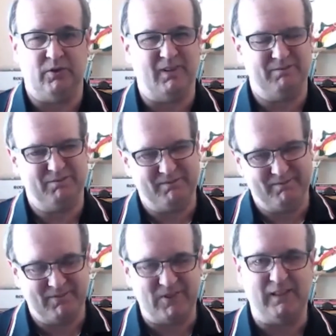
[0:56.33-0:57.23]
I'll
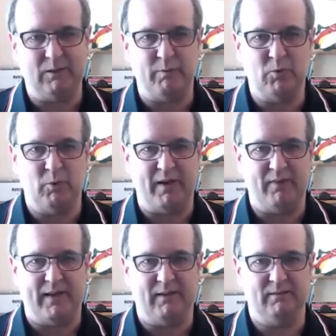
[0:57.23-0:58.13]
say a little bit more about
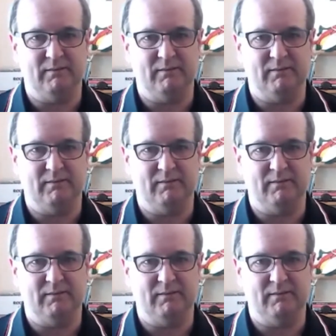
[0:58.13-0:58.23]
that